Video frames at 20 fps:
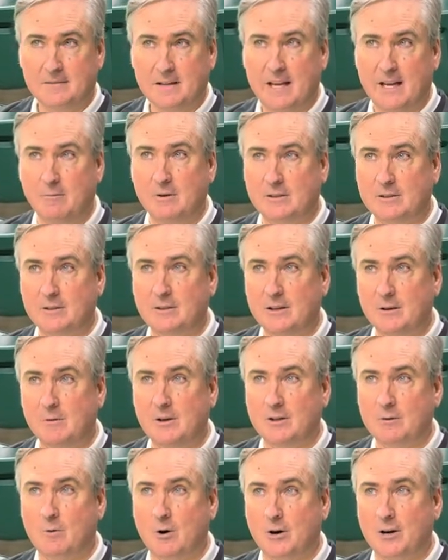He went to, he
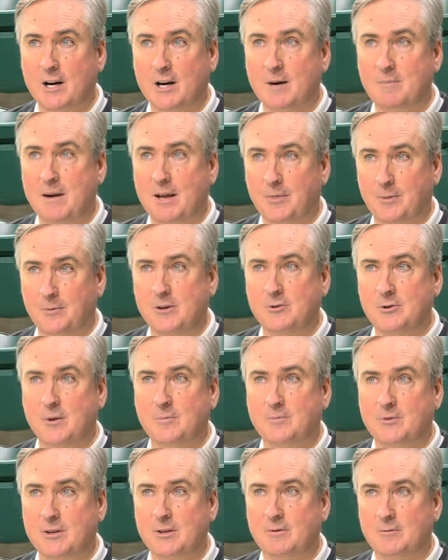went to work there about three
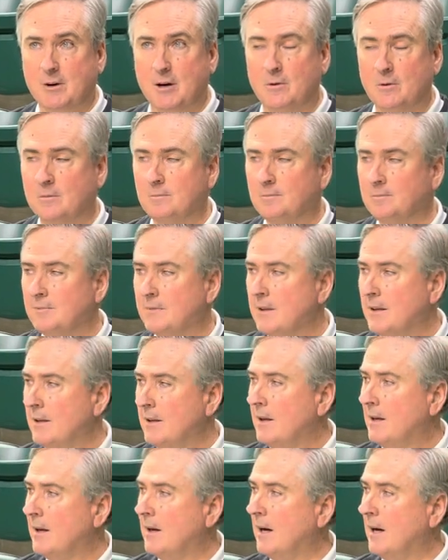trips in a row.
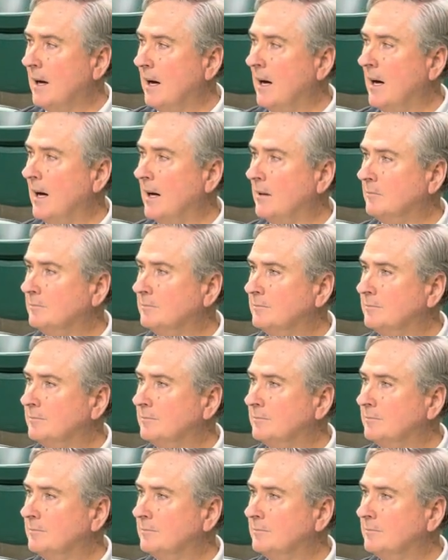Uh,